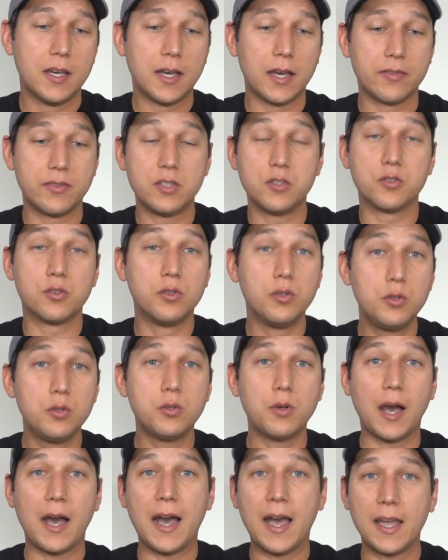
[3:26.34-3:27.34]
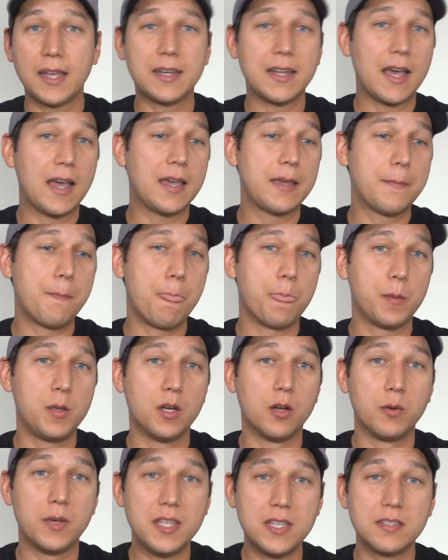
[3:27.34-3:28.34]
these new i9,
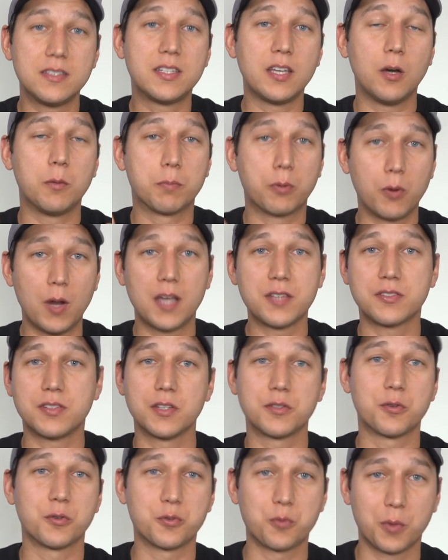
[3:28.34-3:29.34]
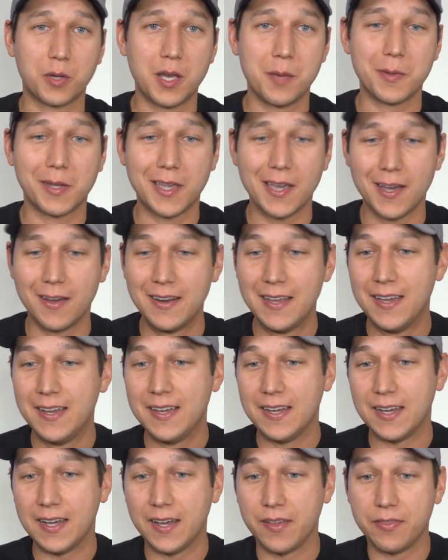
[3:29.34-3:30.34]
Intel processors were coming out
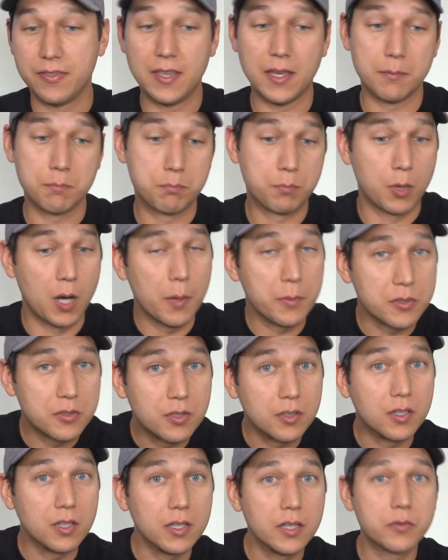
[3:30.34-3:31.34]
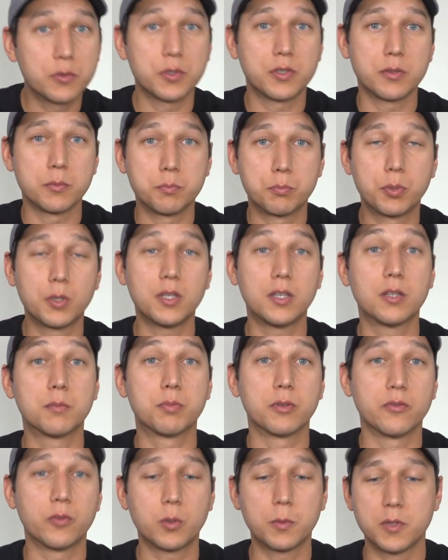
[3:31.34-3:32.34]
that promised to deliver some pretty good
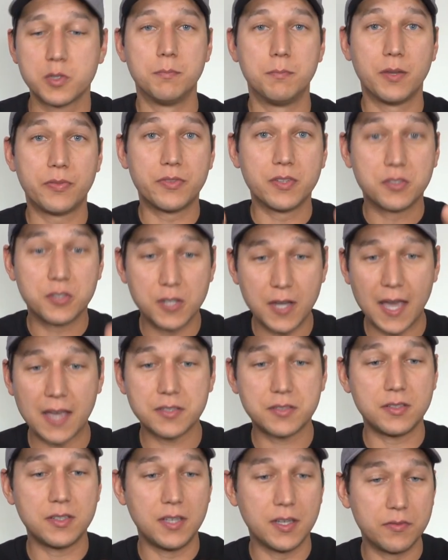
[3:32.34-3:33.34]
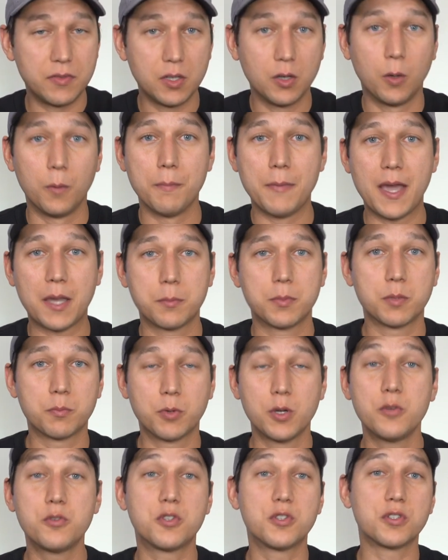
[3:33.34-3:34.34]
performance, but the chassis of the old MacBook
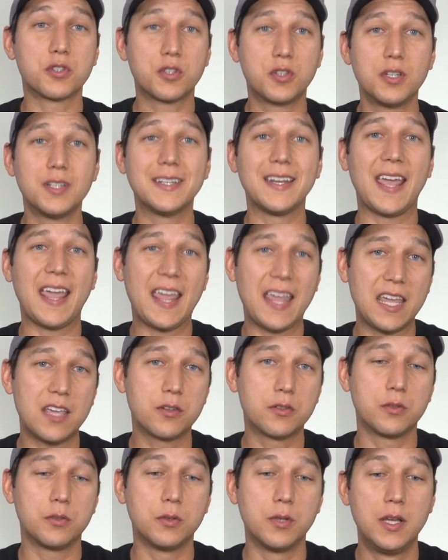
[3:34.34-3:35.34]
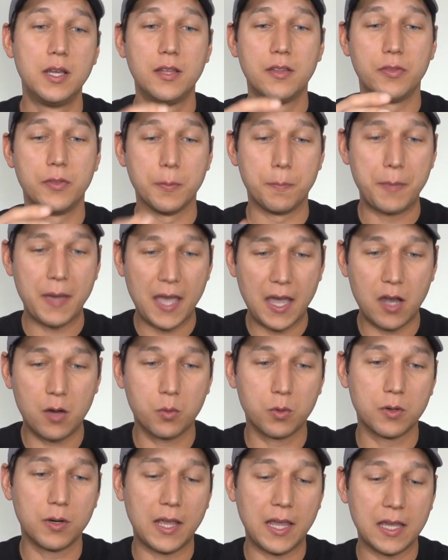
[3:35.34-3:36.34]
Pros just couldn't handle the
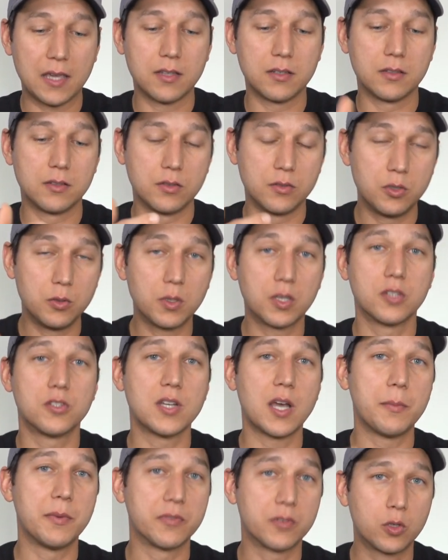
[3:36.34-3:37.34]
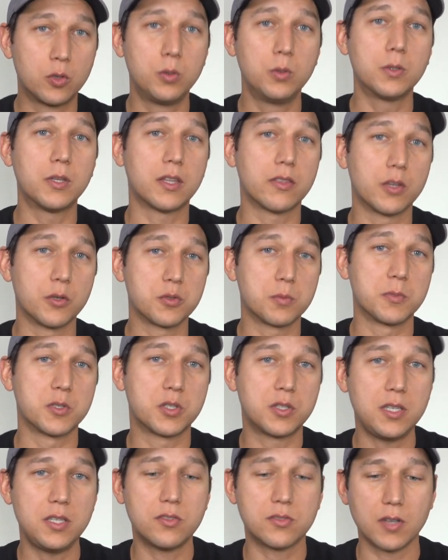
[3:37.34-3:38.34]
power and do a good job of cooling those
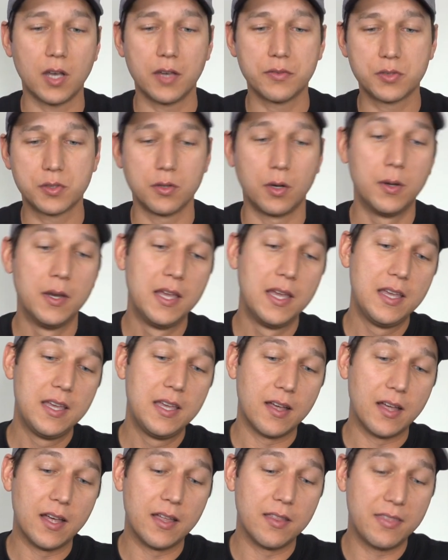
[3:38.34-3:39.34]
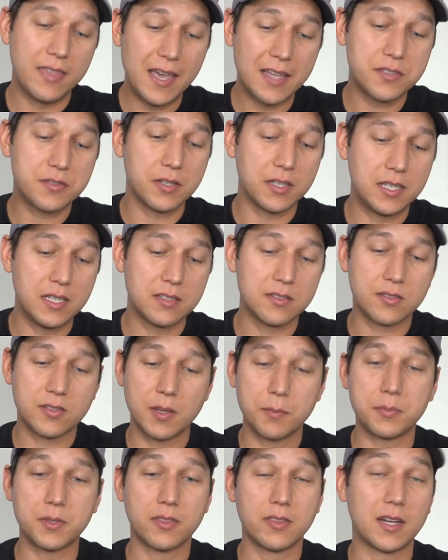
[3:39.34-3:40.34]
machines off. So that's, again,
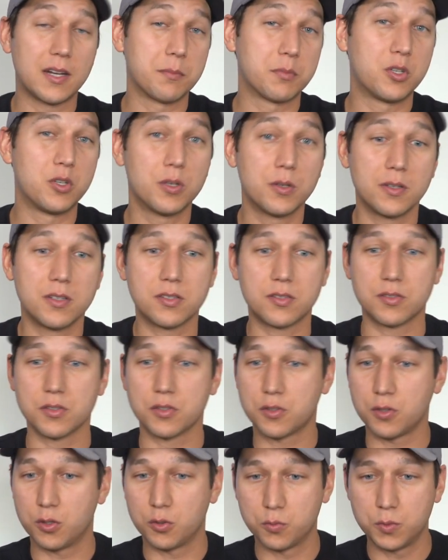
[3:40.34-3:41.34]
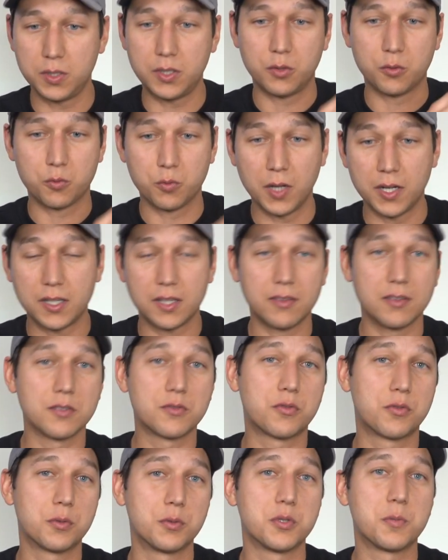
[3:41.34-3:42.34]
something that I'm curious to start really running
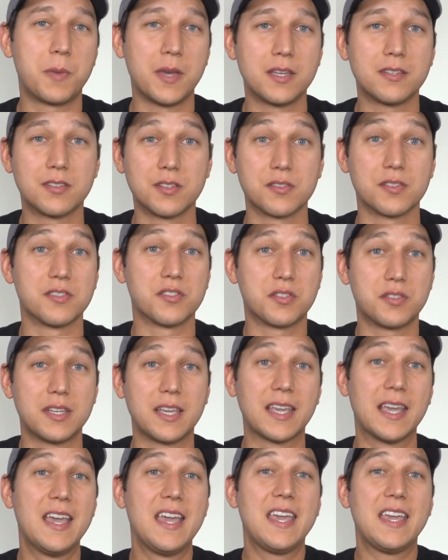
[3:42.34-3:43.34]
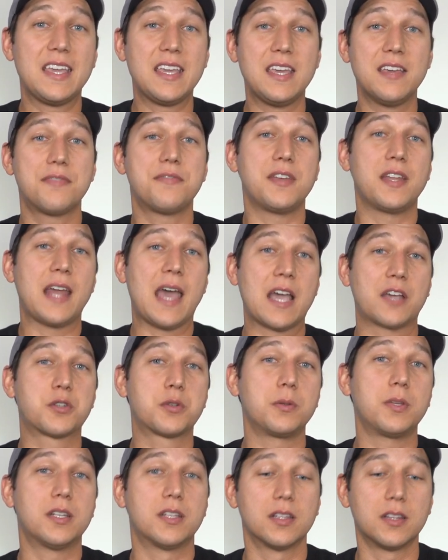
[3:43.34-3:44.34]
this through its paces and seeing if it
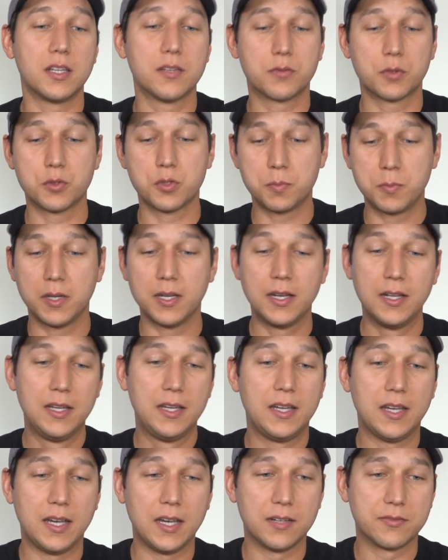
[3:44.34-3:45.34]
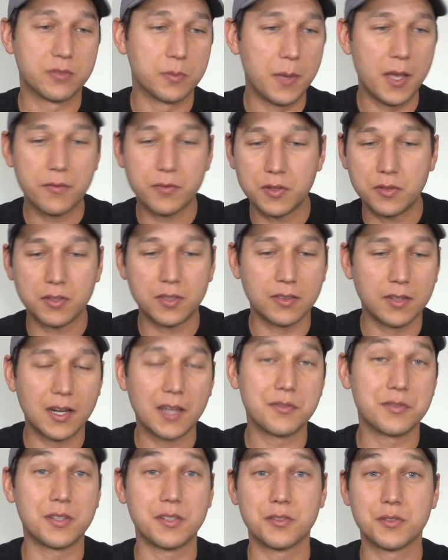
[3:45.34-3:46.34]
actually delivers, but from everything that
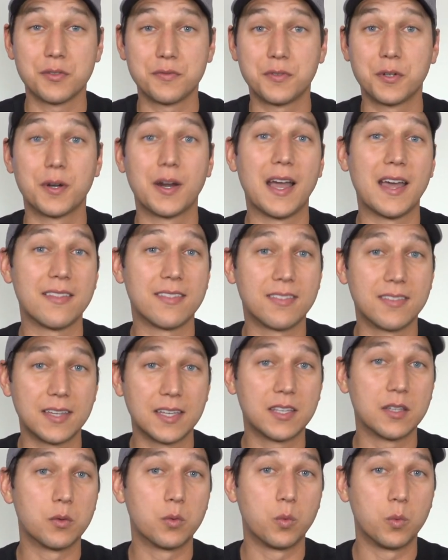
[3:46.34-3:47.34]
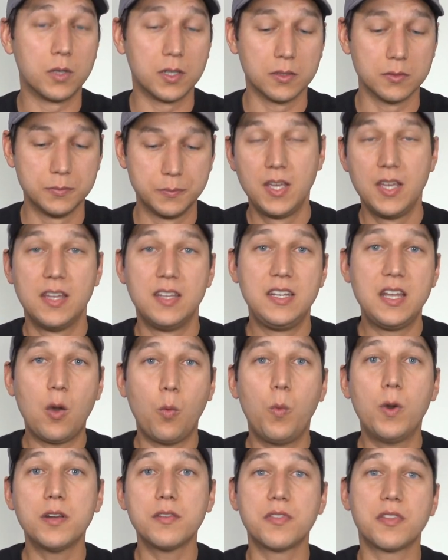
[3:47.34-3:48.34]
I've seen so far, I think it will. Now,
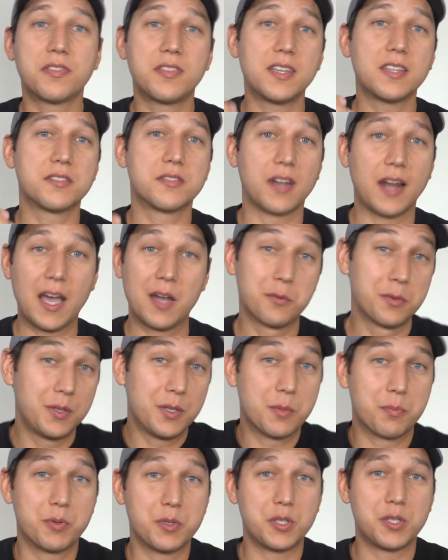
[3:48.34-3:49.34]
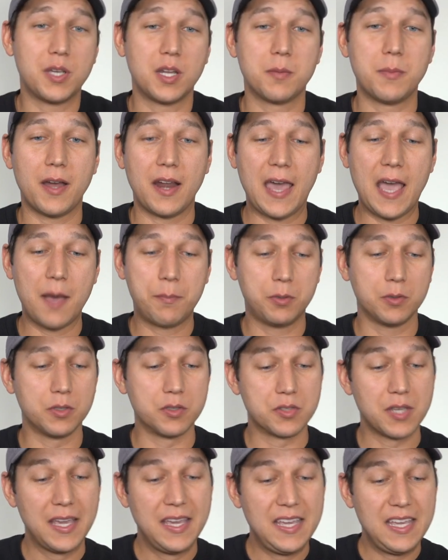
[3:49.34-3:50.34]
one of the things that I really appreciate about Apple
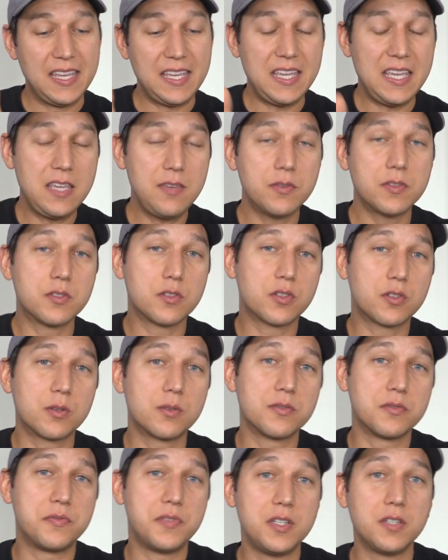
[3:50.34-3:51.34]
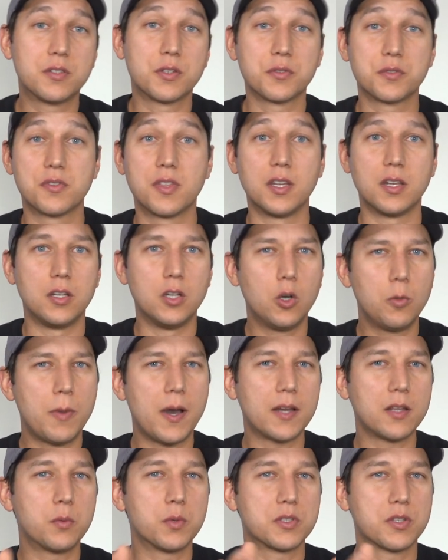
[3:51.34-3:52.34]
is even certain features that
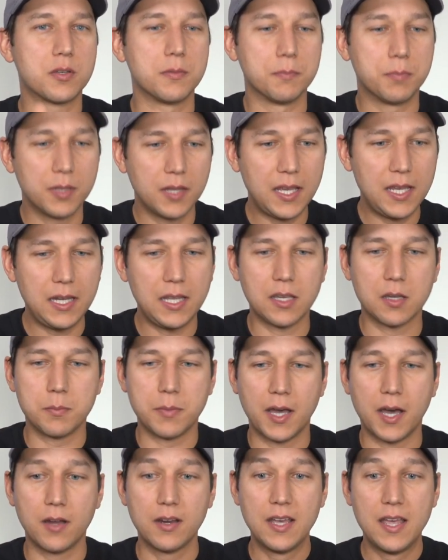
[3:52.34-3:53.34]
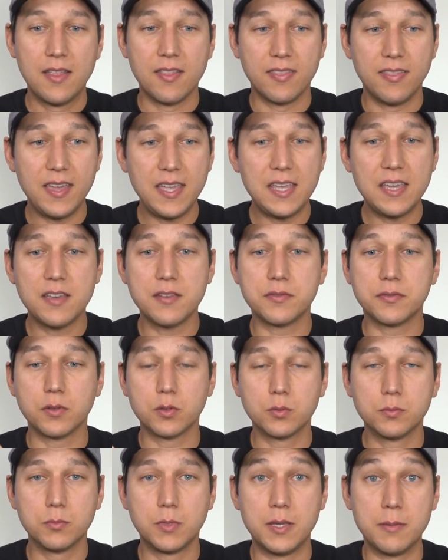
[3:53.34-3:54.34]
nobody was complaining about, they have
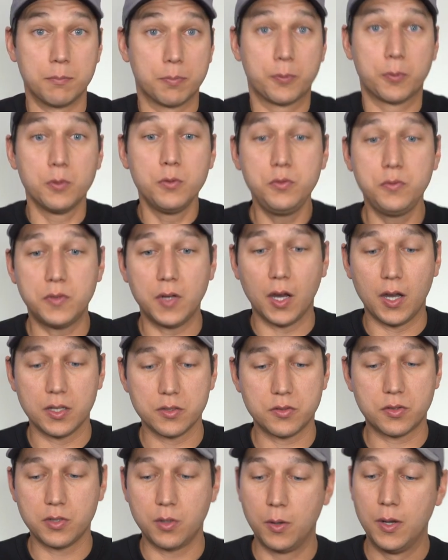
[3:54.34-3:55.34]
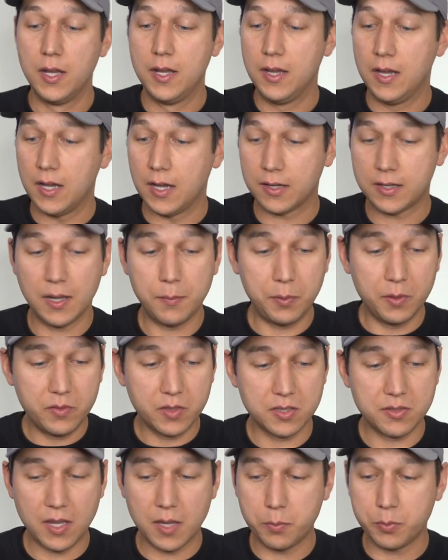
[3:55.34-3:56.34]
improved on. So a couple of
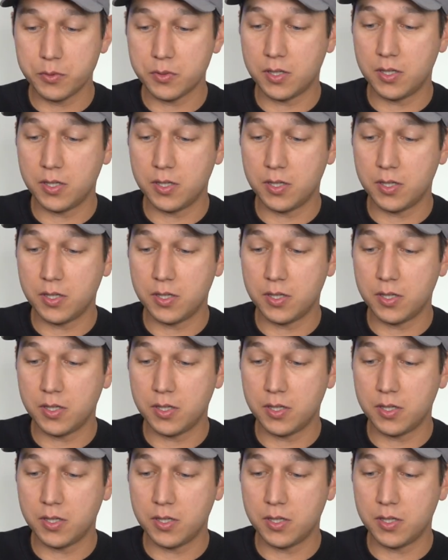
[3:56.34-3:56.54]
examples